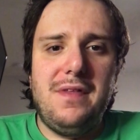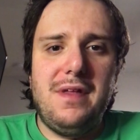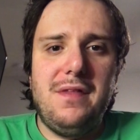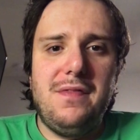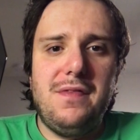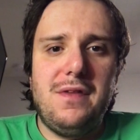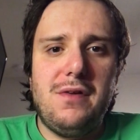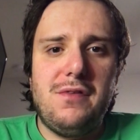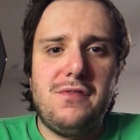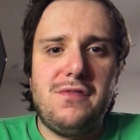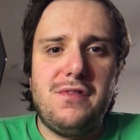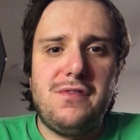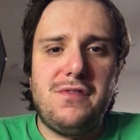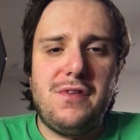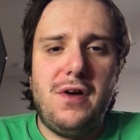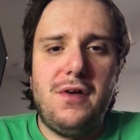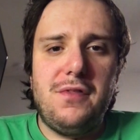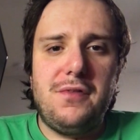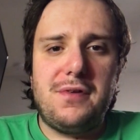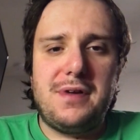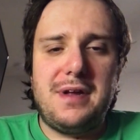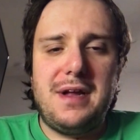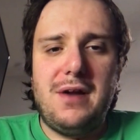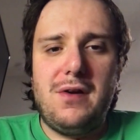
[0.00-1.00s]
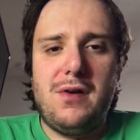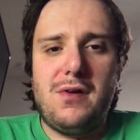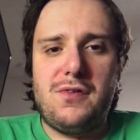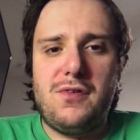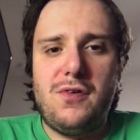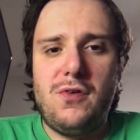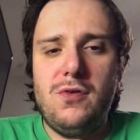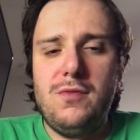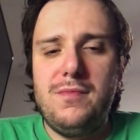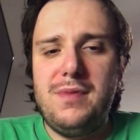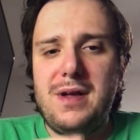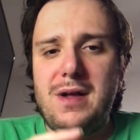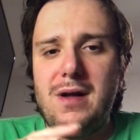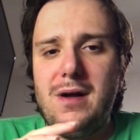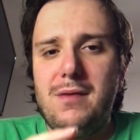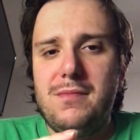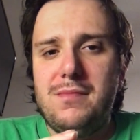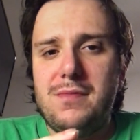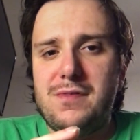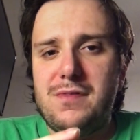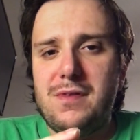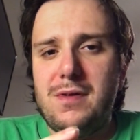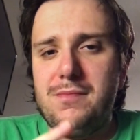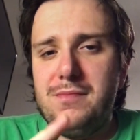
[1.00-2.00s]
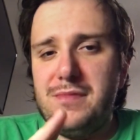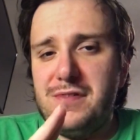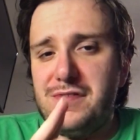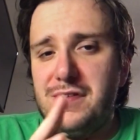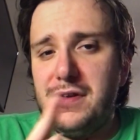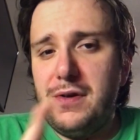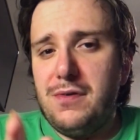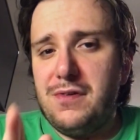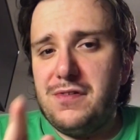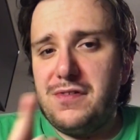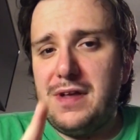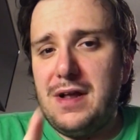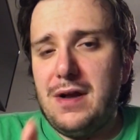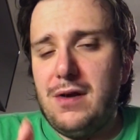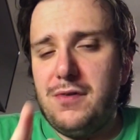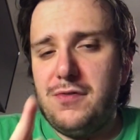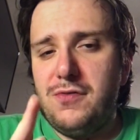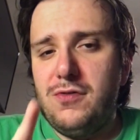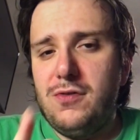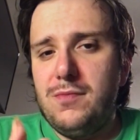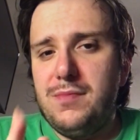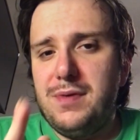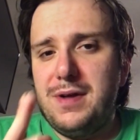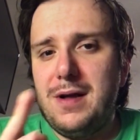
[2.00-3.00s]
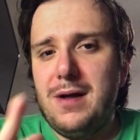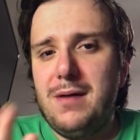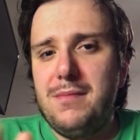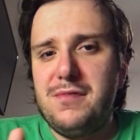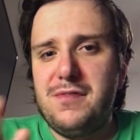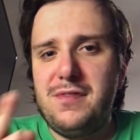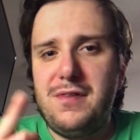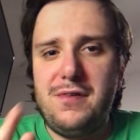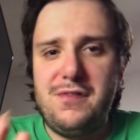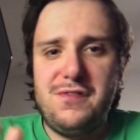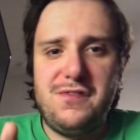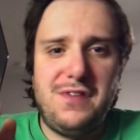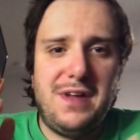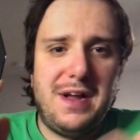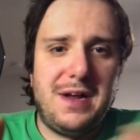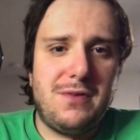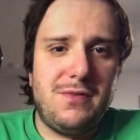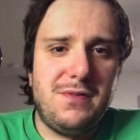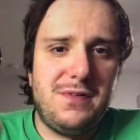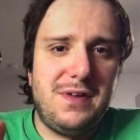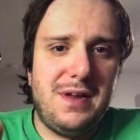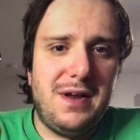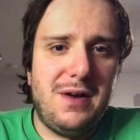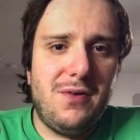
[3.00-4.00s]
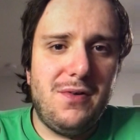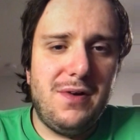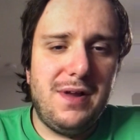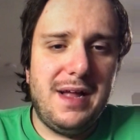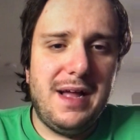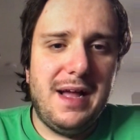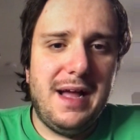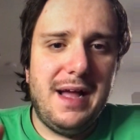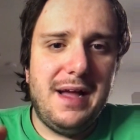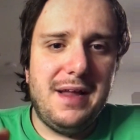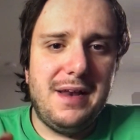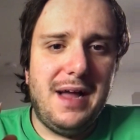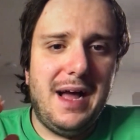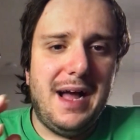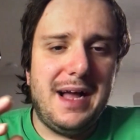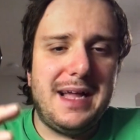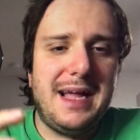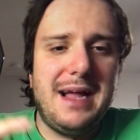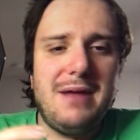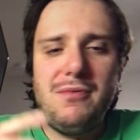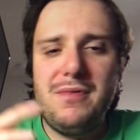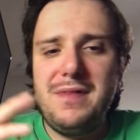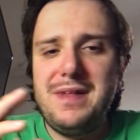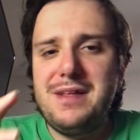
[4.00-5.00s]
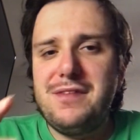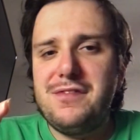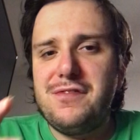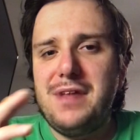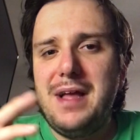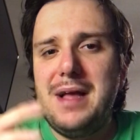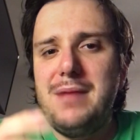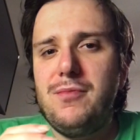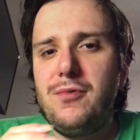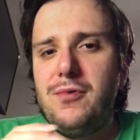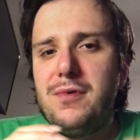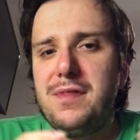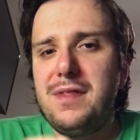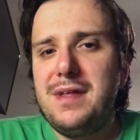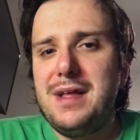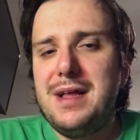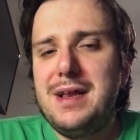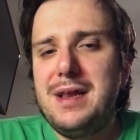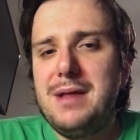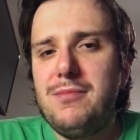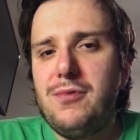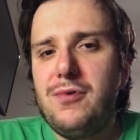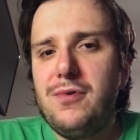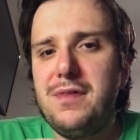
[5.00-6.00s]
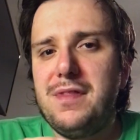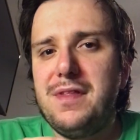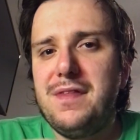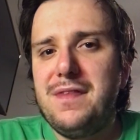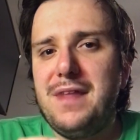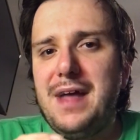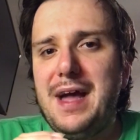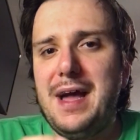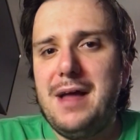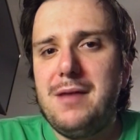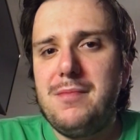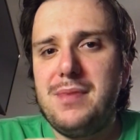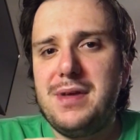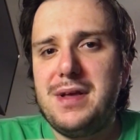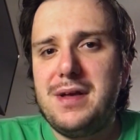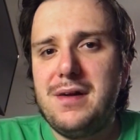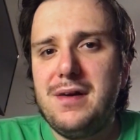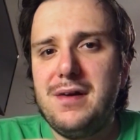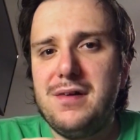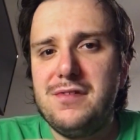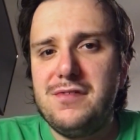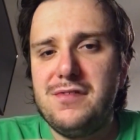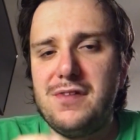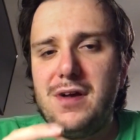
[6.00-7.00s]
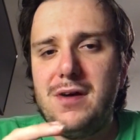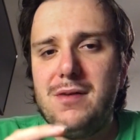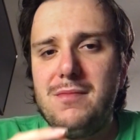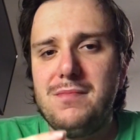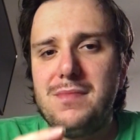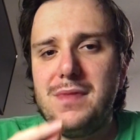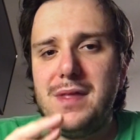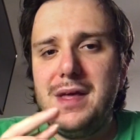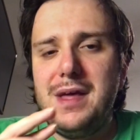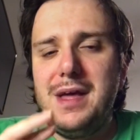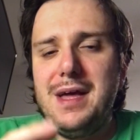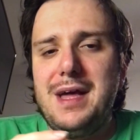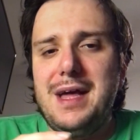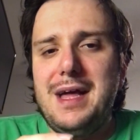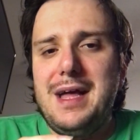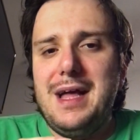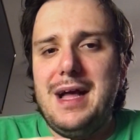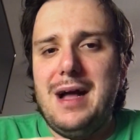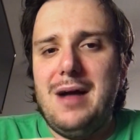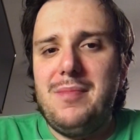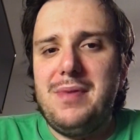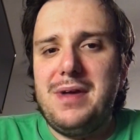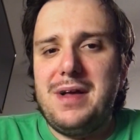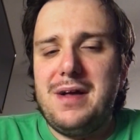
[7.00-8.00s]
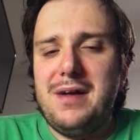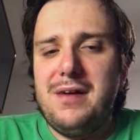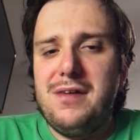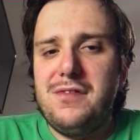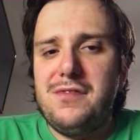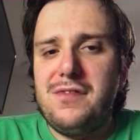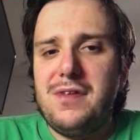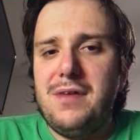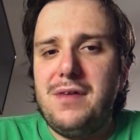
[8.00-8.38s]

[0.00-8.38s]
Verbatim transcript: and then and then there's this other character who becomes mysterious character who becomes their secretary, and I can't really say more than any more than that because um,